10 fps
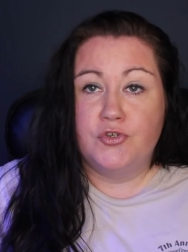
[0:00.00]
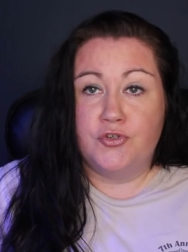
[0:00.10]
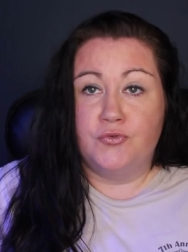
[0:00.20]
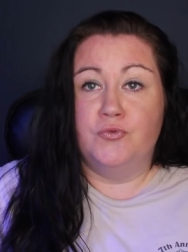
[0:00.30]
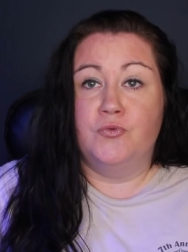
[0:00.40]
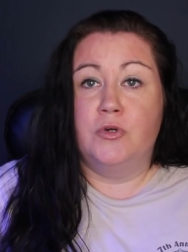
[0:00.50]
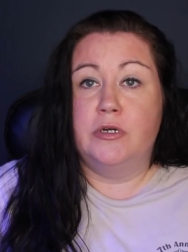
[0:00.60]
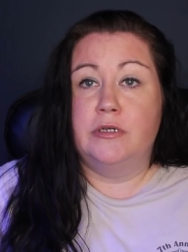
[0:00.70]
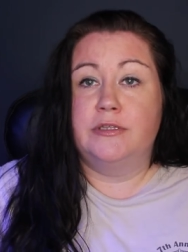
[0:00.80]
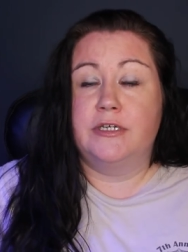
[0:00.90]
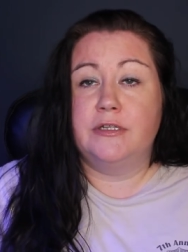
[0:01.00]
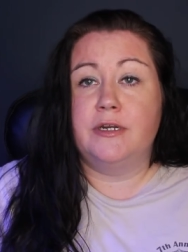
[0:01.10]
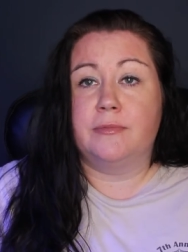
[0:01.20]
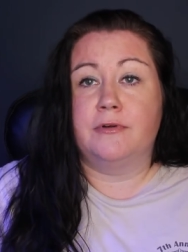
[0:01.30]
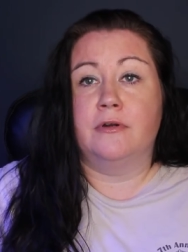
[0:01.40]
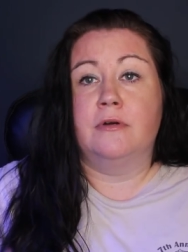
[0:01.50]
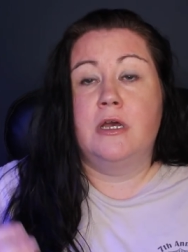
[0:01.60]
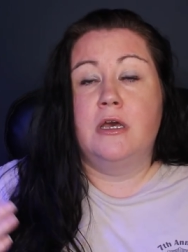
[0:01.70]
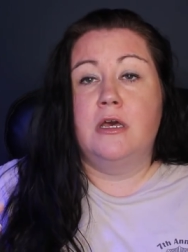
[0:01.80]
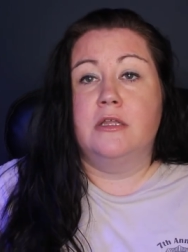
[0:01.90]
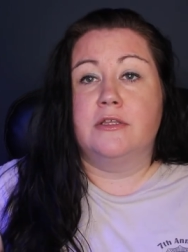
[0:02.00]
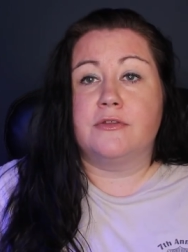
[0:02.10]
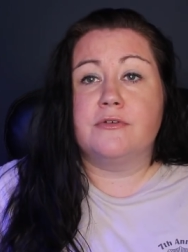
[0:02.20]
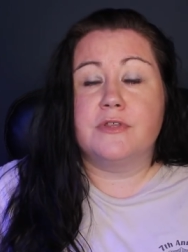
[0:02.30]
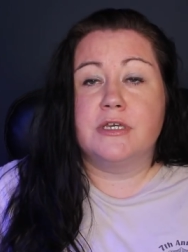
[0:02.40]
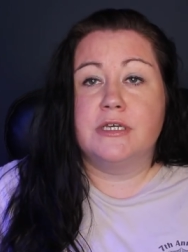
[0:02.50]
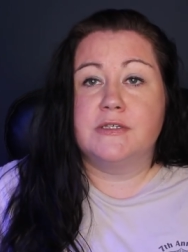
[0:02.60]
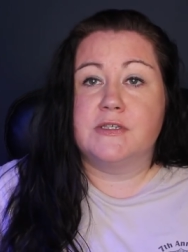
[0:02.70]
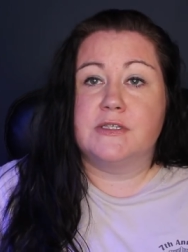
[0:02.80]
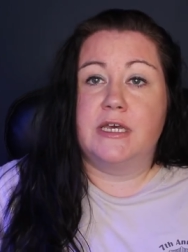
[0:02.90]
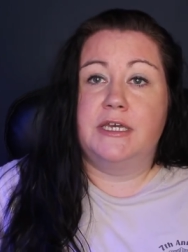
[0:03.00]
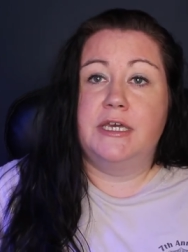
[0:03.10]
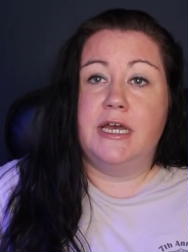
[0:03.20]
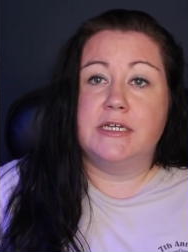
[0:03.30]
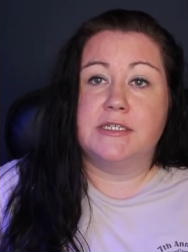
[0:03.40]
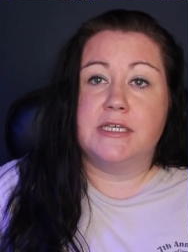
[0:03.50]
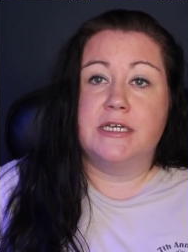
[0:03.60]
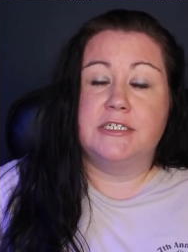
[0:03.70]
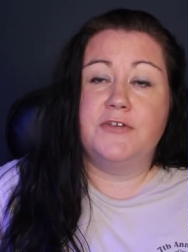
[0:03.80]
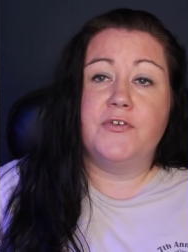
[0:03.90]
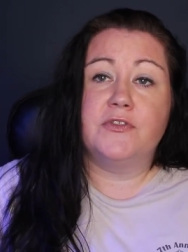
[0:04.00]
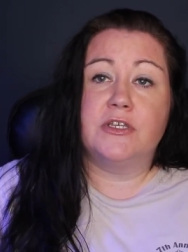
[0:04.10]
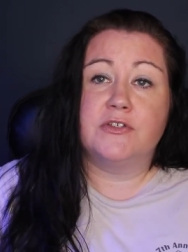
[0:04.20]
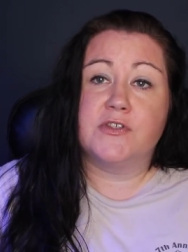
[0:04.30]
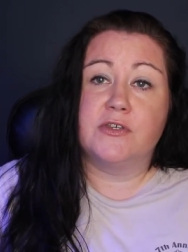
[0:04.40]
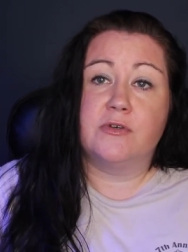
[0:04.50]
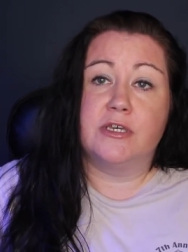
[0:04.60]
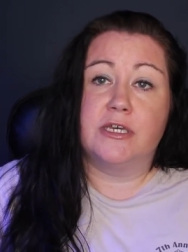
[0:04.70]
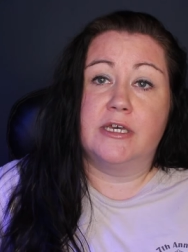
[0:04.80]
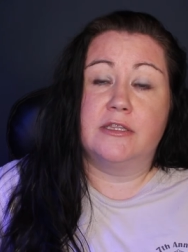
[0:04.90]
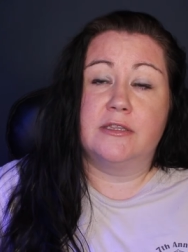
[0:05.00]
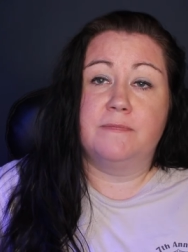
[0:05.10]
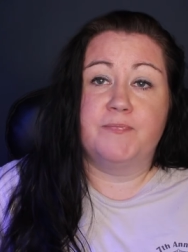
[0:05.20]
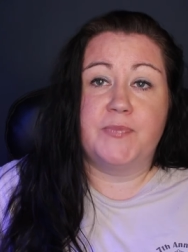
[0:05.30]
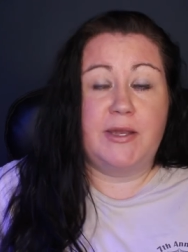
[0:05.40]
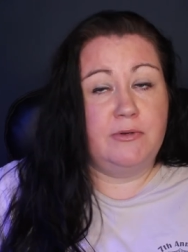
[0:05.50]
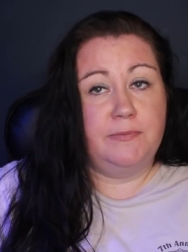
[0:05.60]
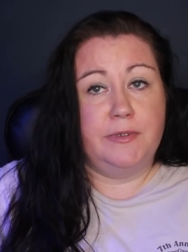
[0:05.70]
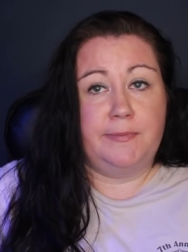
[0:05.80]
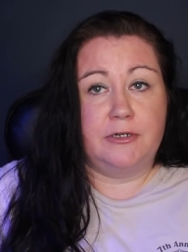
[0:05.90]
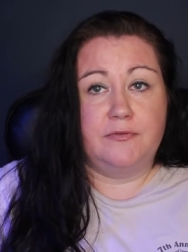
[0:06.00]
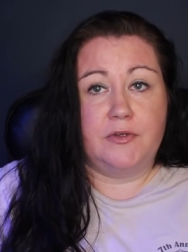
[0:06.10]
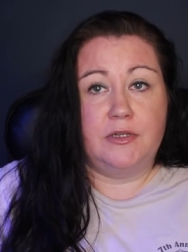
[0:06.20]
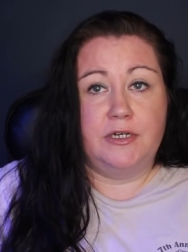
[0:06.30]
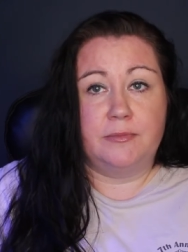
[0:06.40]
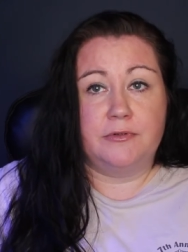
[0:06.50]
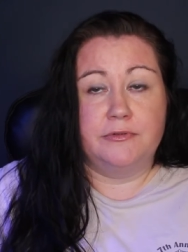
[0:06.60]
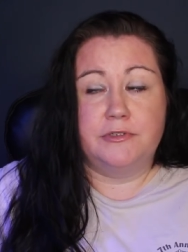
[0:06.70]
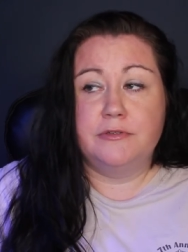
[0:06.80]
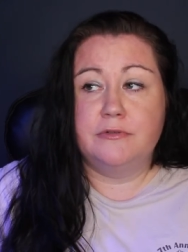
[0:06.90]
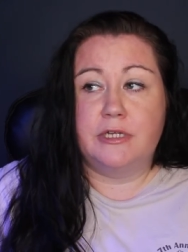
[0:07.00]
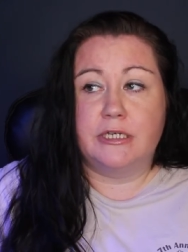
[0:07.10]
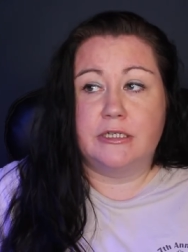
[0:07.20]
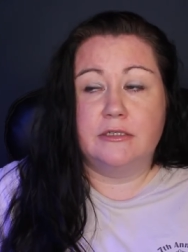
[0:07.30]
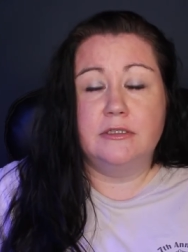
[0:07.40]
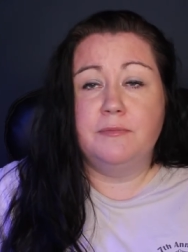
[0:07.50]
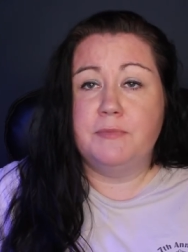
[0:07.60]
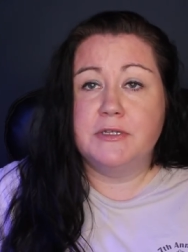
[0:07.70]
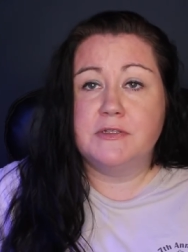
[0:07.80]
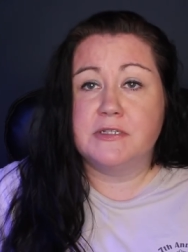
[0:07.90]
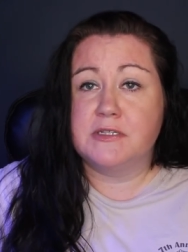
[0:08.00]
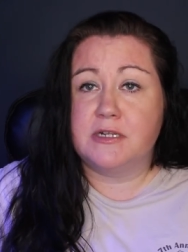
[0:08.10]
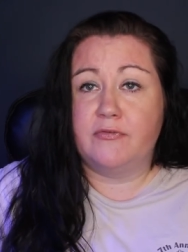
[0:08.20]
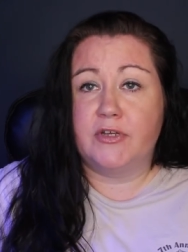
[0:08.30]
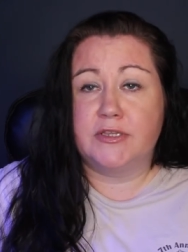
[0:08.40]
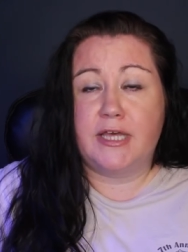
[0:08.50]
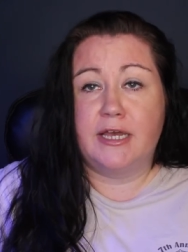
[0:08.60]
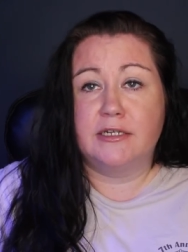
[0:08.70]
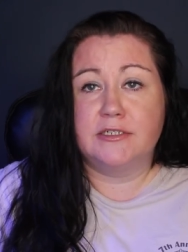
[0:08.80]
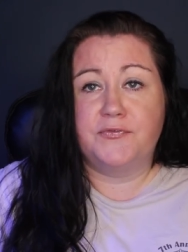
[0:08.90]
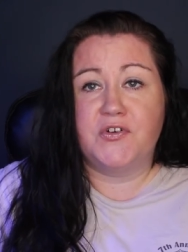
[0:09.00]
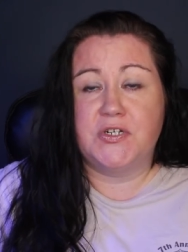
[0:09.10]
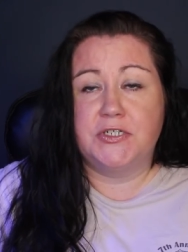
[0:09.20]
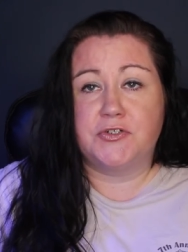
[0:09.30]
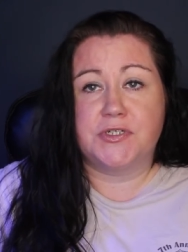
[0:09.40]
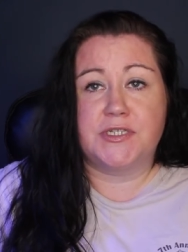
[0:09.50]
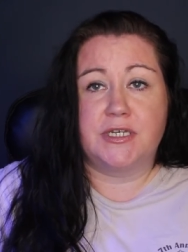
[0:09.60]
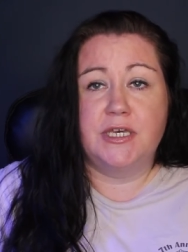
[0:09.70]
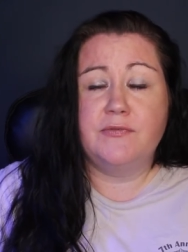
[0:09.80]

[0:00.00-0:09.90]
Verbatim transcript: to the cleanup crew. The other thing is that he has different things that you can get that would be part of a cleanup crew too, like limpets and stuff like that, different interesting